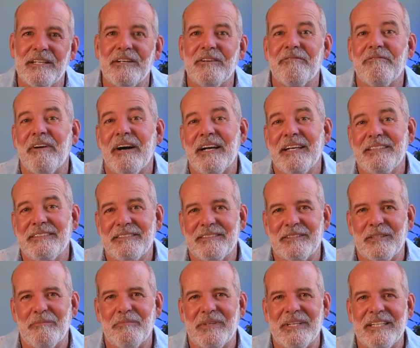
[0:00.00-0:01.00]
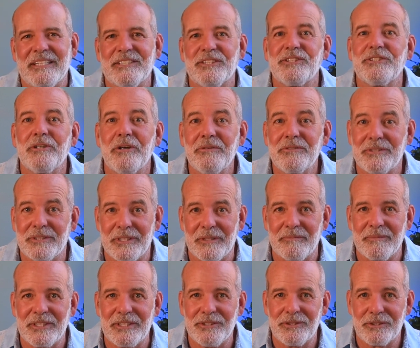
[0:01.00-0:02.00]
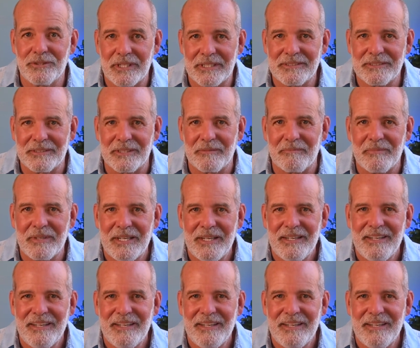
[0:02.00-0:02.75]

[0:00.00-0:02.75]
invites somebody and shows them that you trust them